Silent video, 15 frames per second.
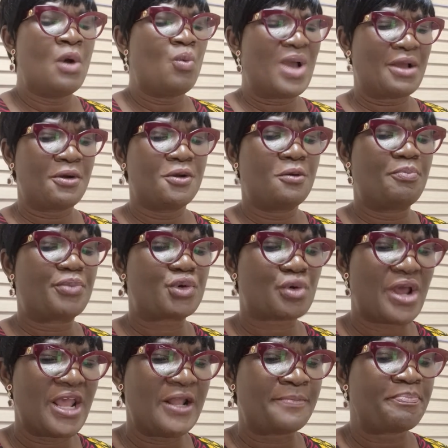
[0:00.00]
We're going to
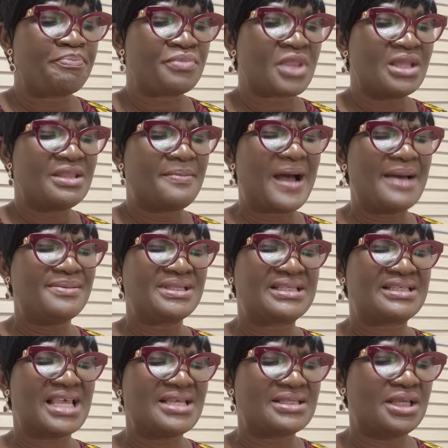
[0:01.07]
pray. The Bible
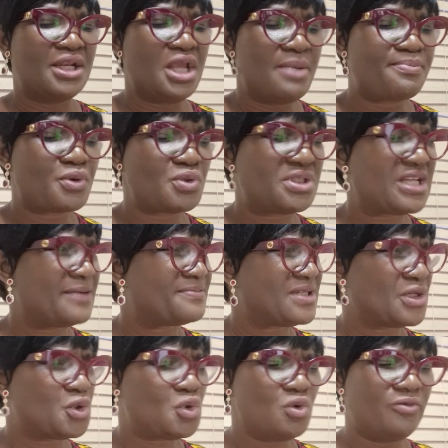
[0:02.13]
says in Hebrews
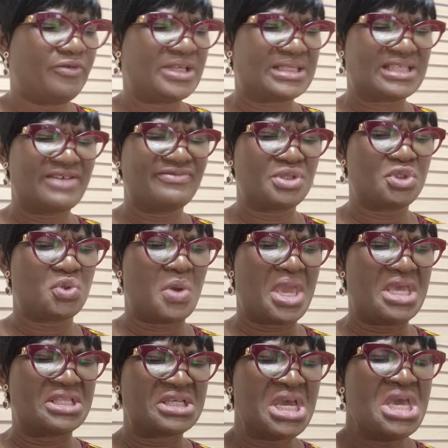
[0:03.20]
chapter 2, verse 7 to
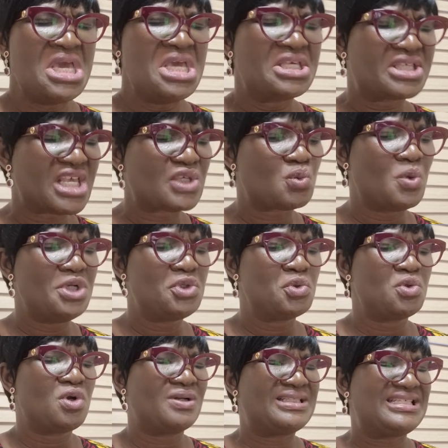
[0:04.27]
8, it says, We do
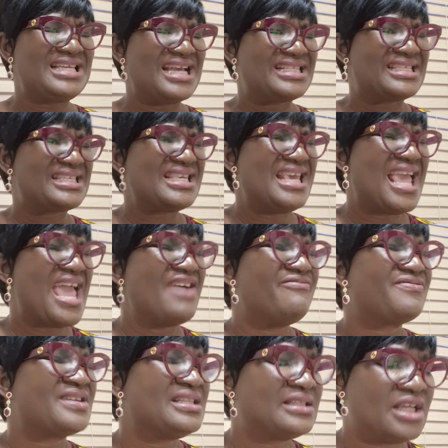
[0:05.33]
not yet see
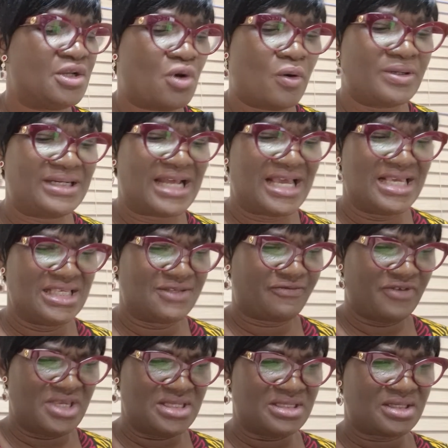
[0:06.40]
everything under his
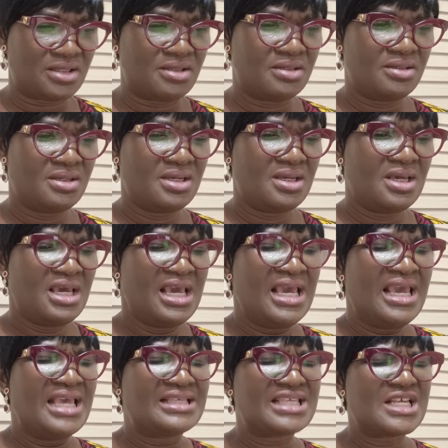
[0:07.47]
feet.
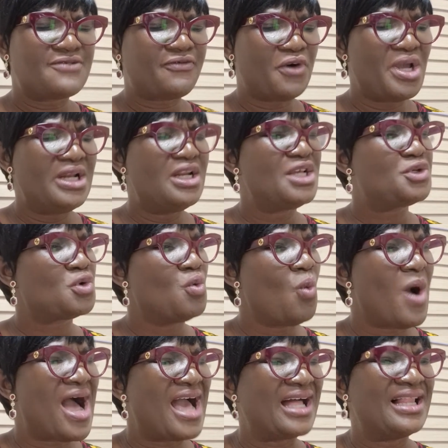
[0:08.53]
He says, For a little
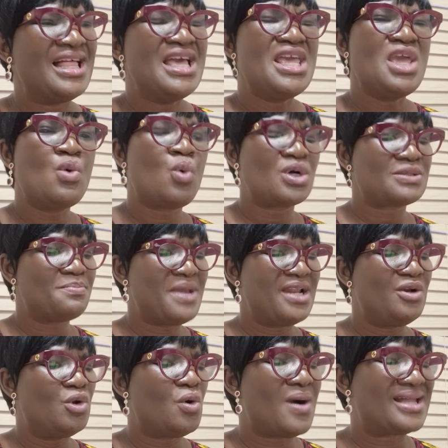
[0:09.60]
while, he was
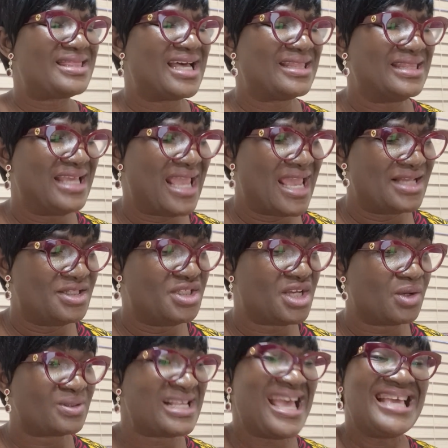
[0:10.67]
made lower than the
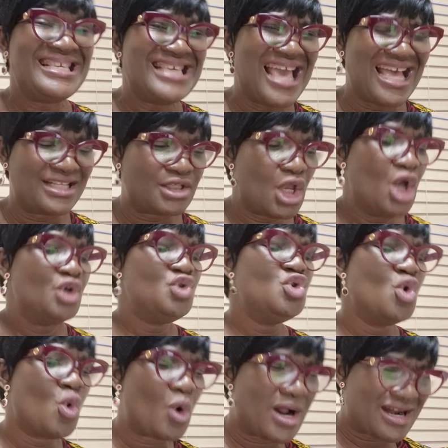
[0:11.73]
angels. Yet
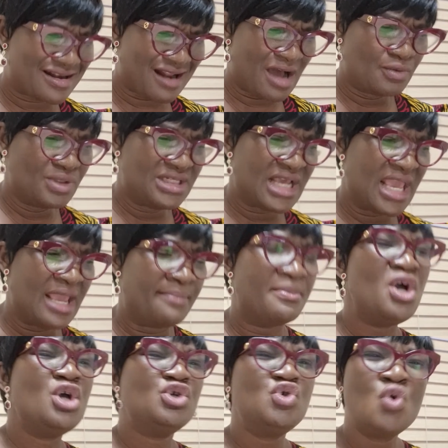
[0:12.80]
you crowned
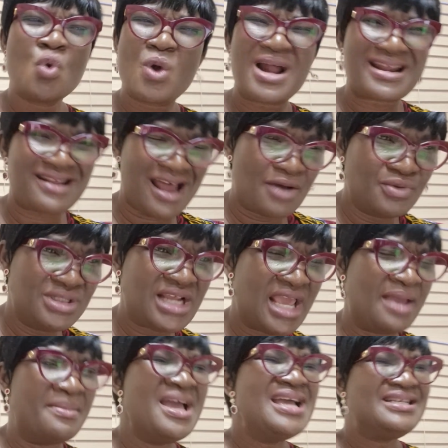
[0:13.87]
him. You crowned
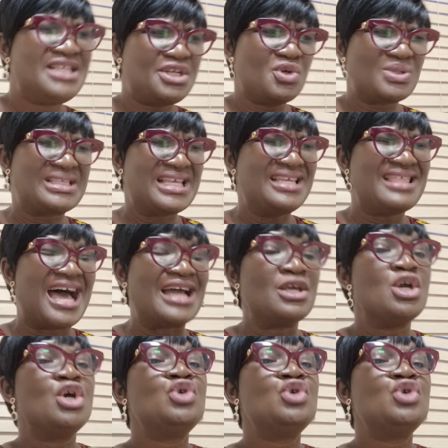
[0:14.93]
him. Did you see that?